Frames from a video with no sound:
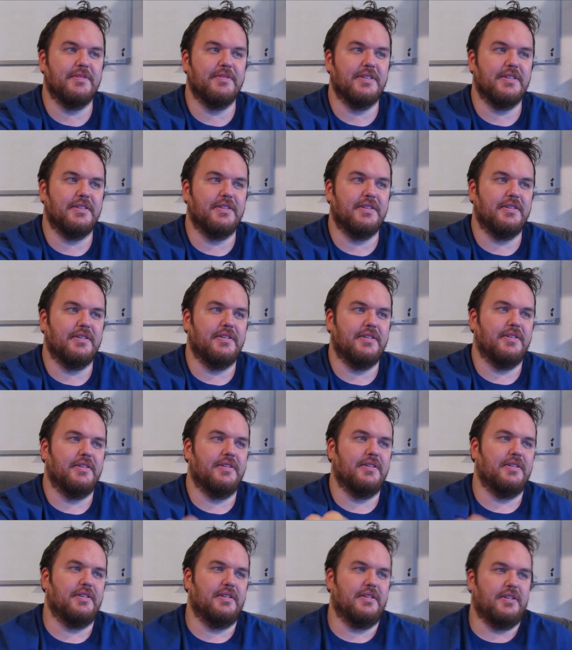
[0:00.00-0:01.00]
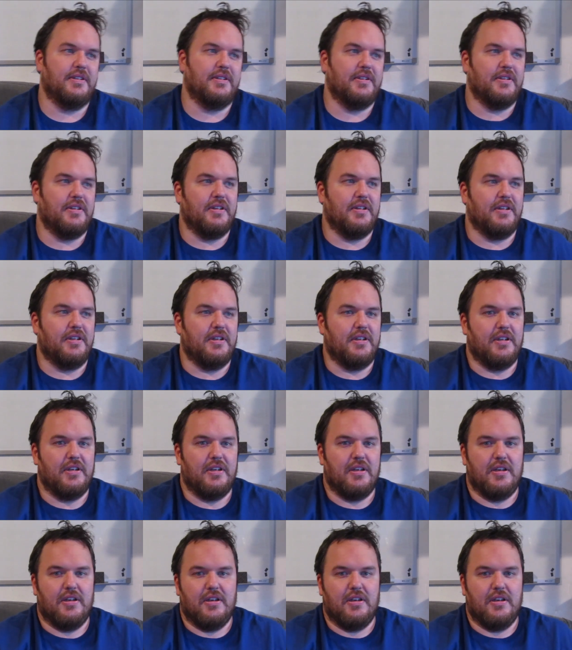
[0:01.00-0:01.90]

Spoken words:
(no one is talking)